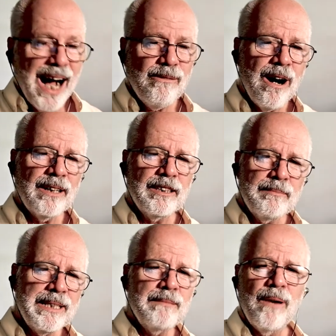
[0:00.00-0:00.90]
I want
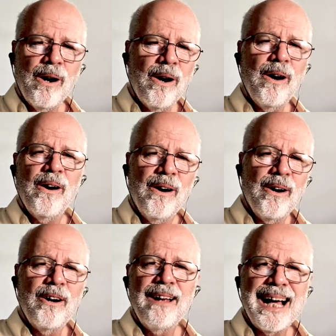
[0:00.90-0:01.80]
to be
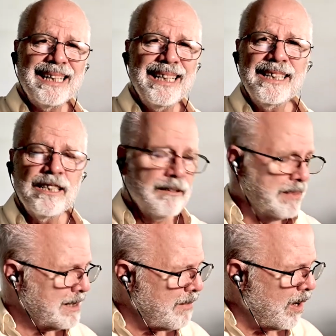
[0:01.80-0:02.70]
more. I need
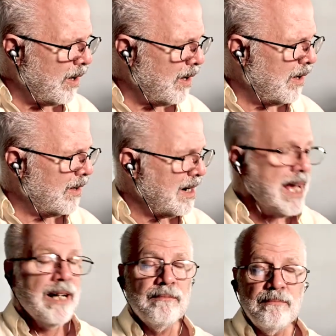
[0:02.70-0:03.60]
to be
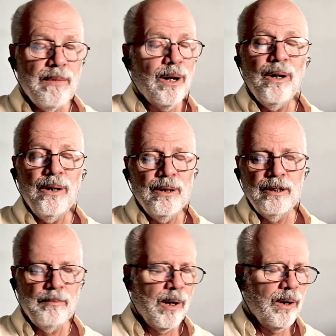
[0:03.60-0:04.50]
more more,
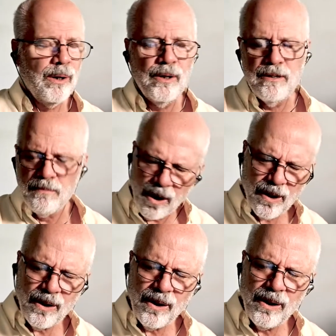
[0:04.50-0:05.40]
more,
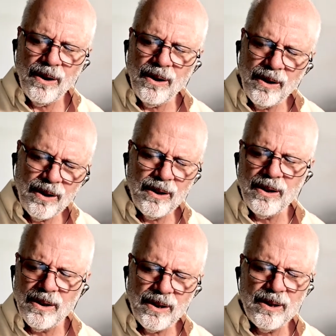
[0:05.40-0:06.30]

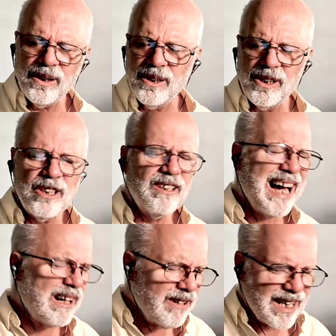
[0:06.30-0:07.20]
more.
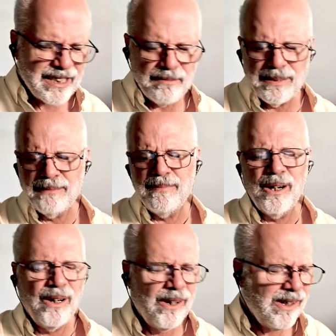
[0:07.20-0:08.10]
I wanna be
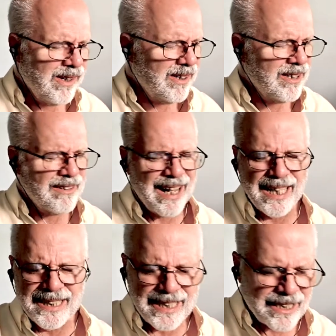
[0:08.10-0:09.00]
more,
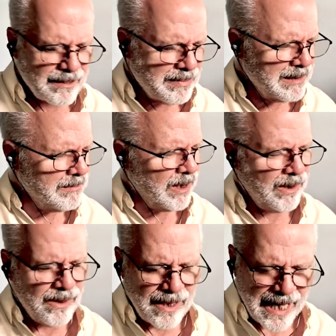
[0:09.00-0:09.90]
I need to be
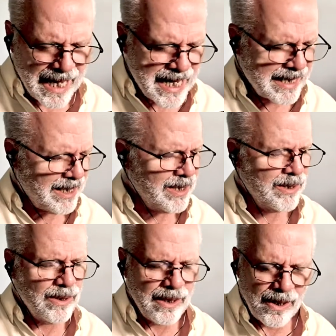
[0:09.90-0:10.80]
more like
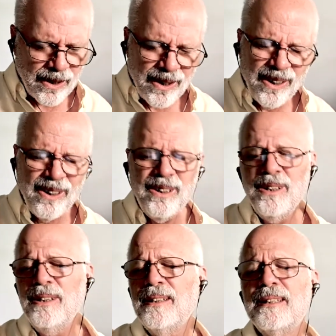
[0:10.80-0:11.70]
you, Lord.